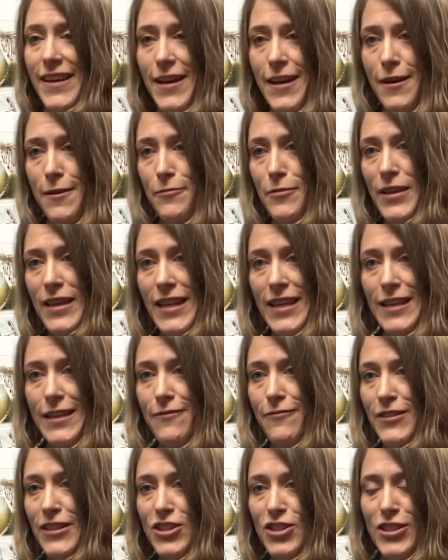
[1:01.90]
um, we can
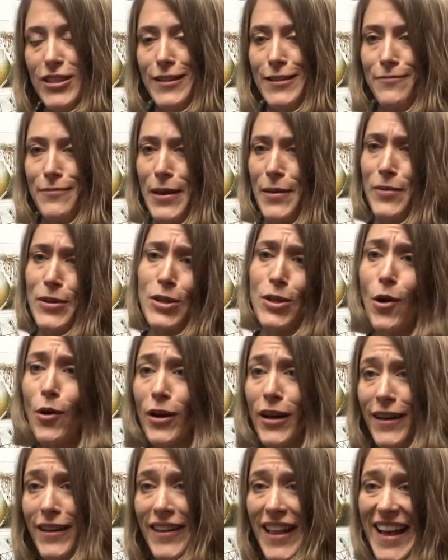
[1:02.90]
envision maybe
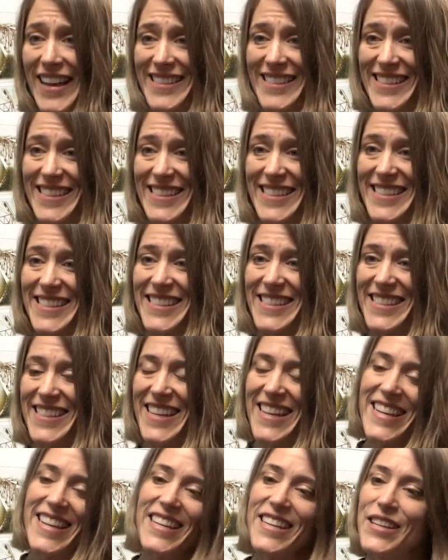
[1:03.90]
yoga classes,
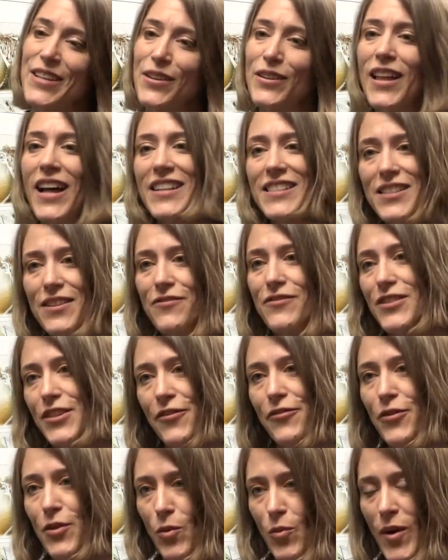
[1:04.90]
you know, lots of
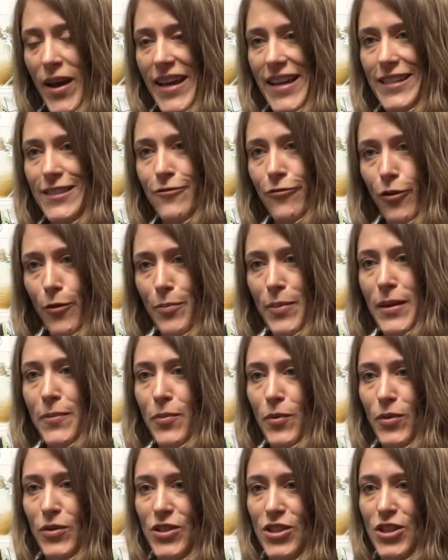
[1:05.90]
different ways for
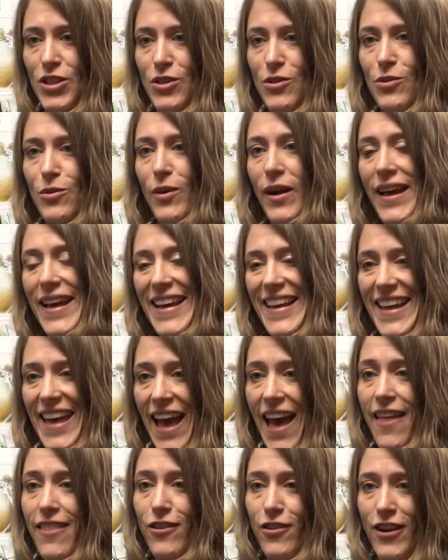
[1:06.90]
people to
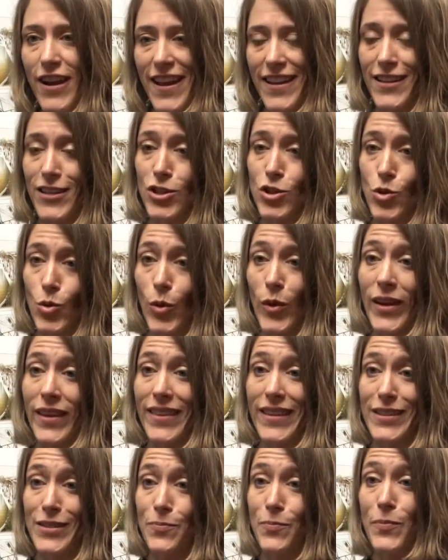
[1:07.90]
gather and enjoy
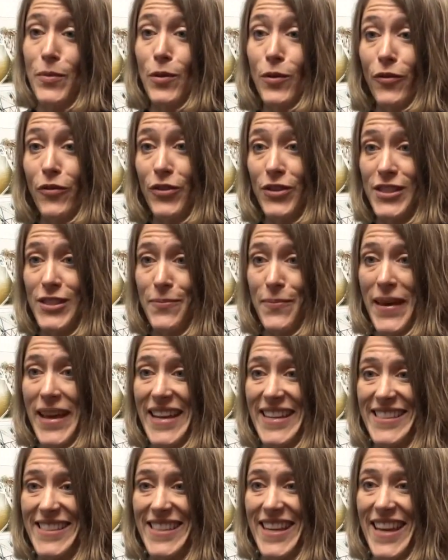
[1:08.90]
this beautiful
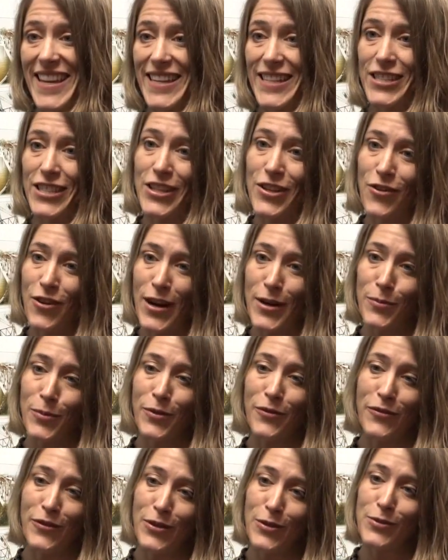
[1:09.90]
space and its
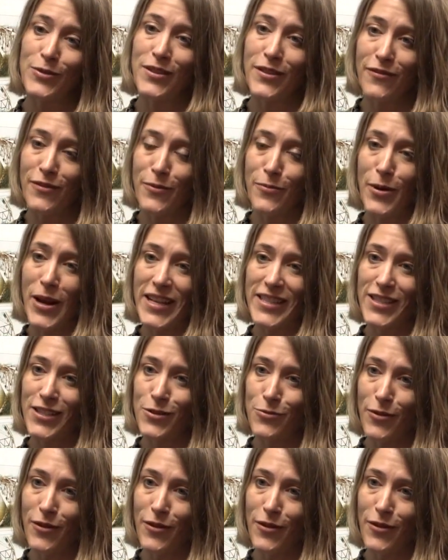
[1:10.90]
incredible views of the Brazos